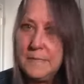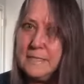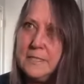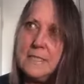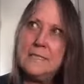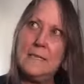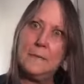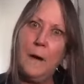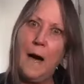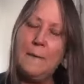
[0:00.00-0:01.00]
it just
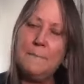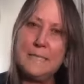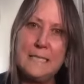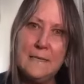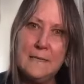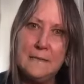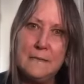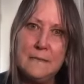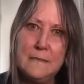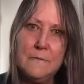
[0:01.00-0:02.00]
like popped in,
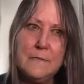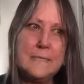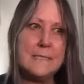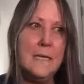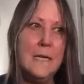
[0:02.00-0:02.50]
you know, this